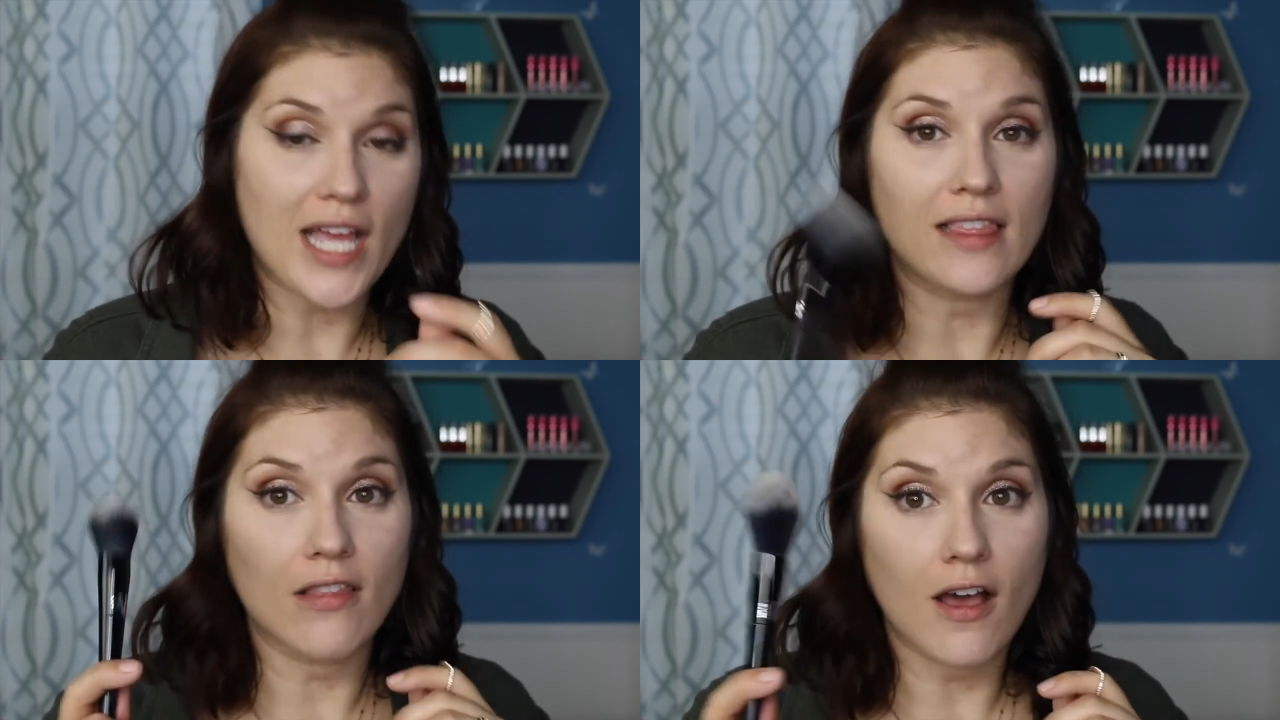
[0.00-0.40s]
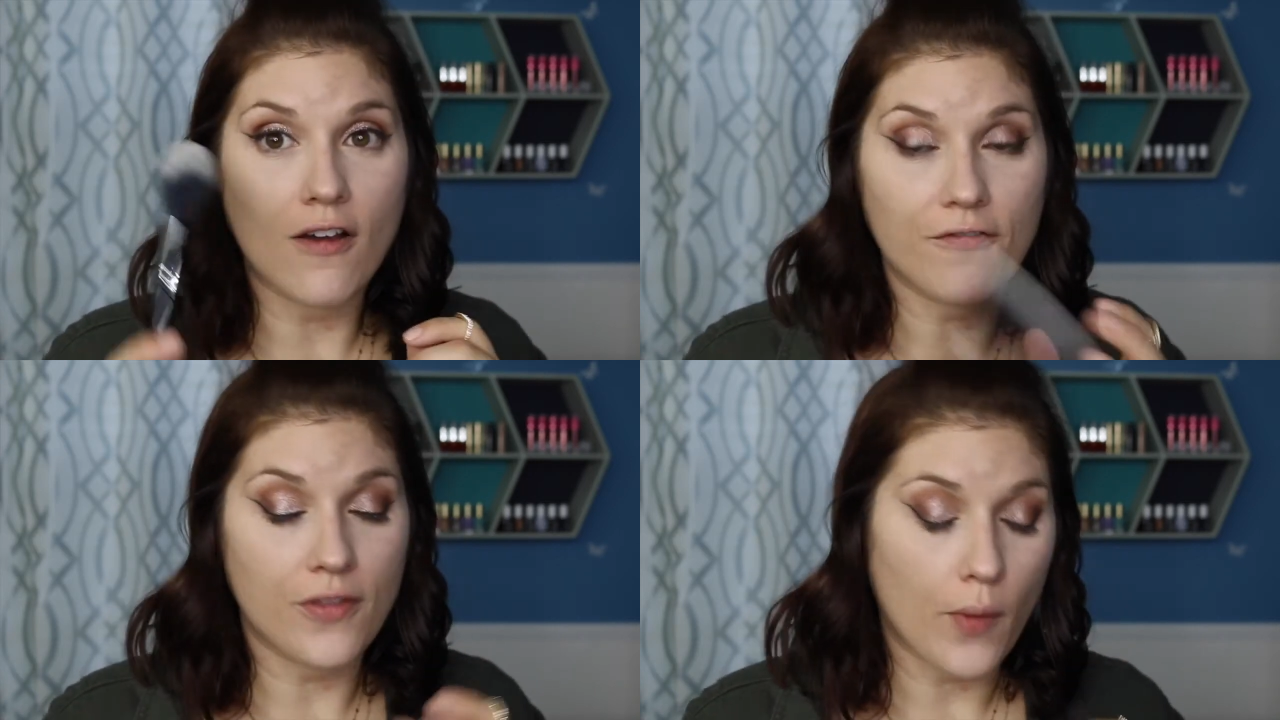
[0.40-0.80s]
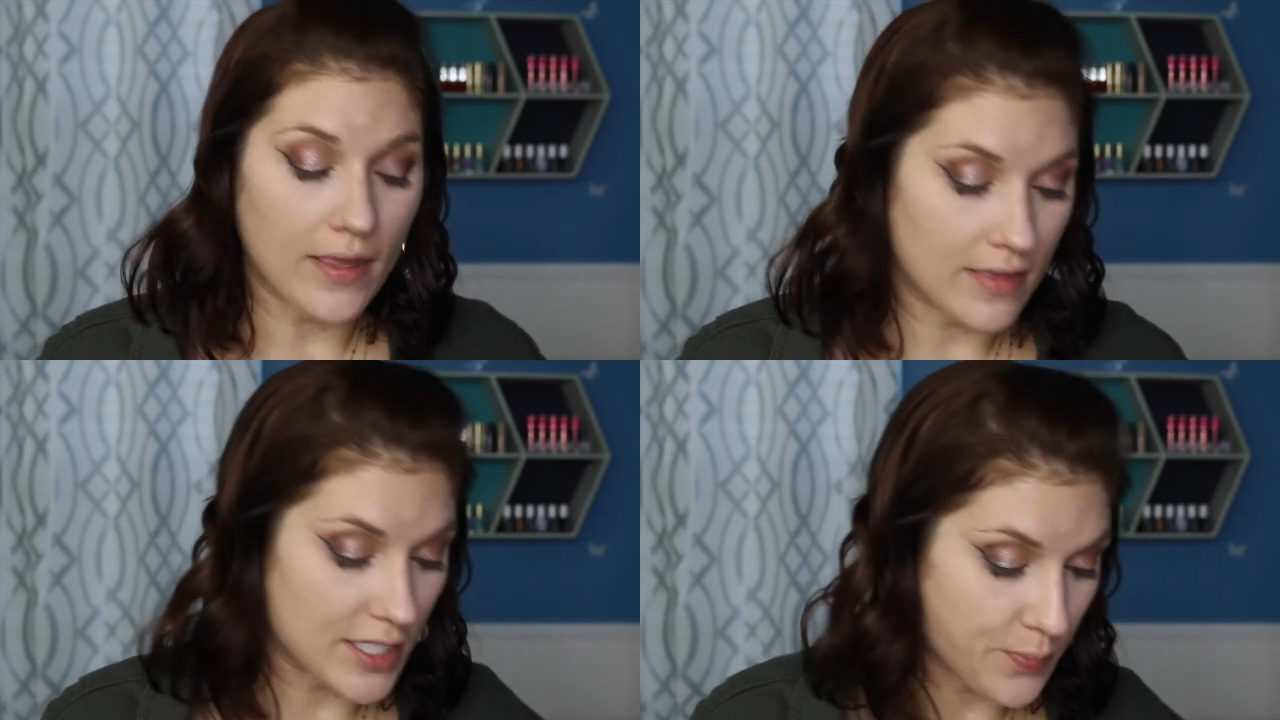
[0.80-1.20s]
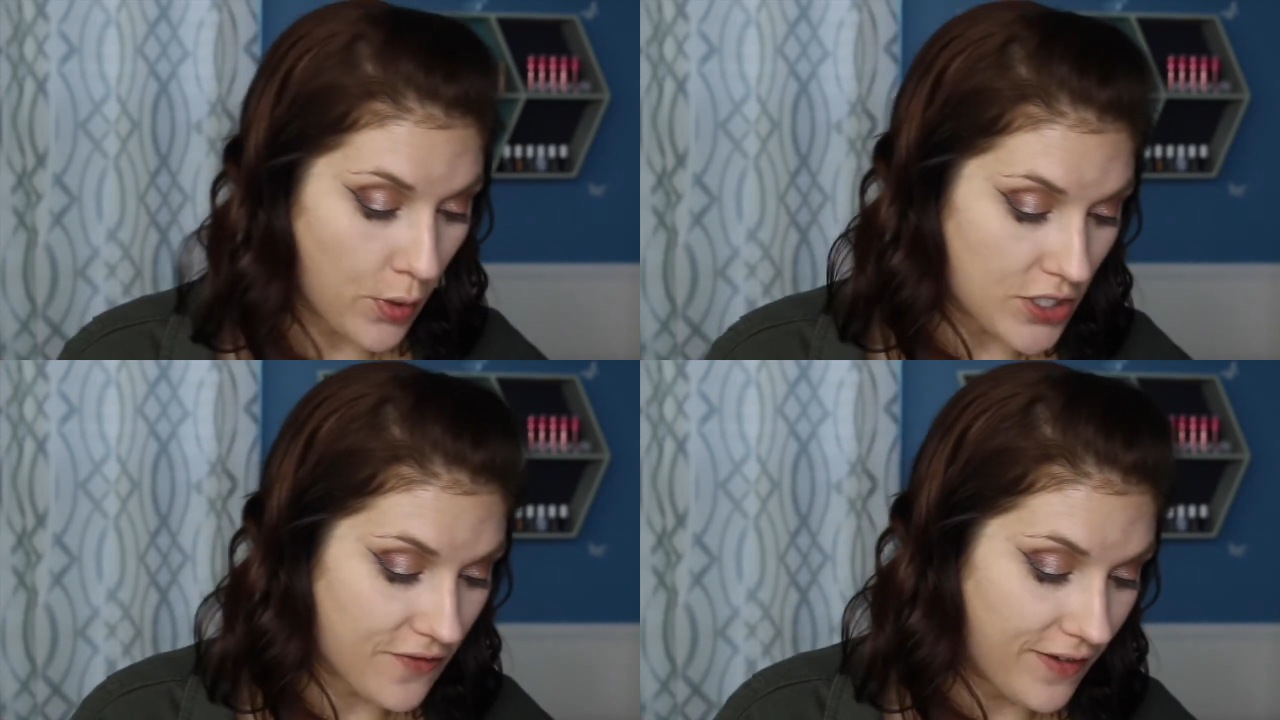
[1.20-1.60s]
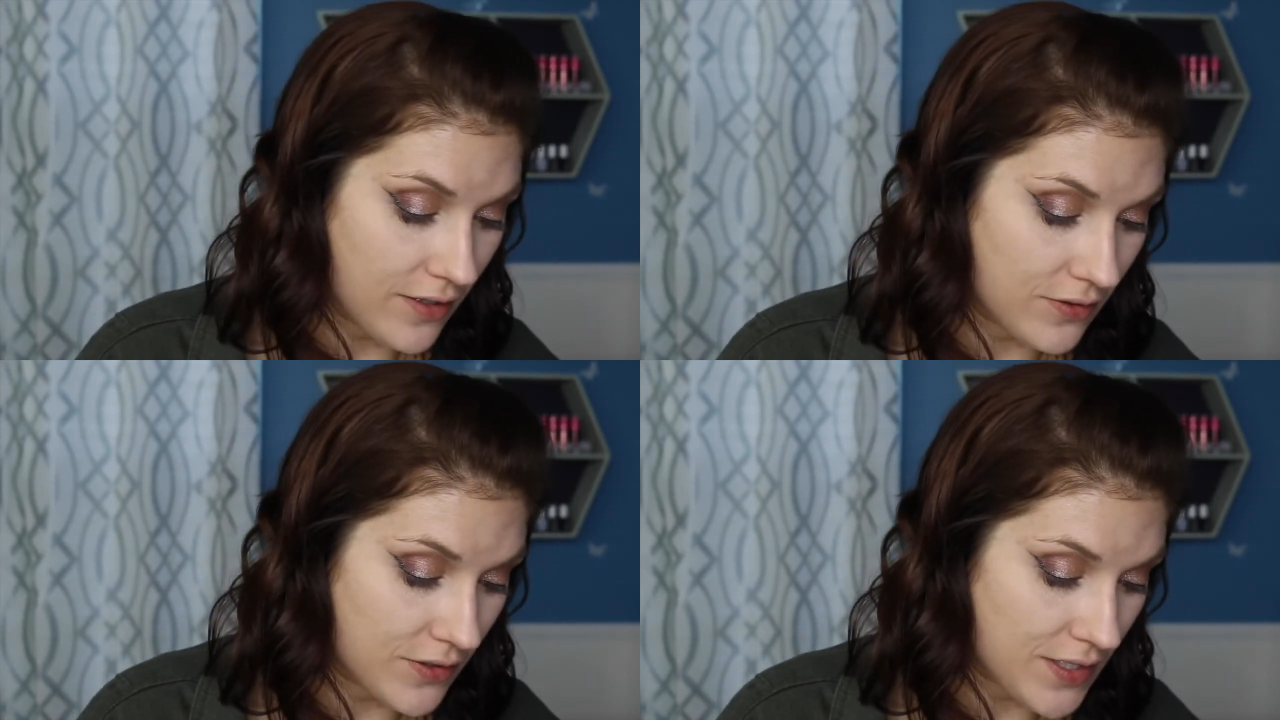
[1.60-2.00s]
I love the way that this brush
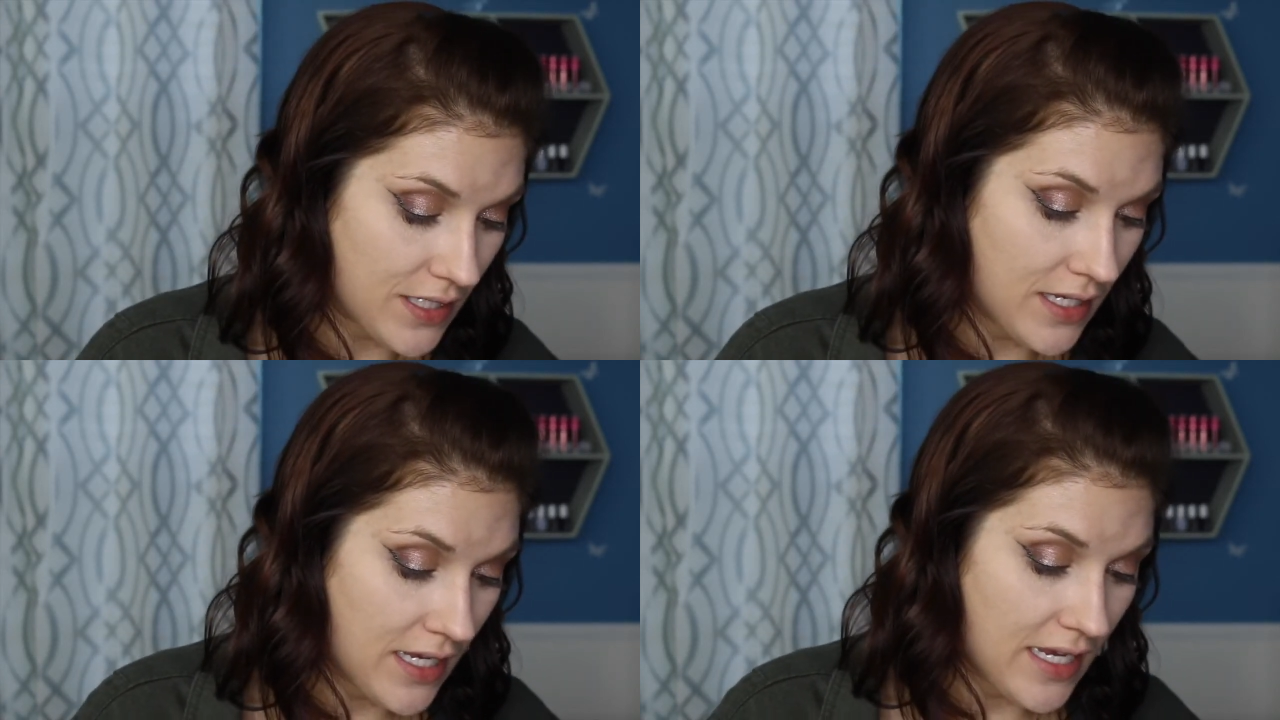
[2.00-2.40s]
feels.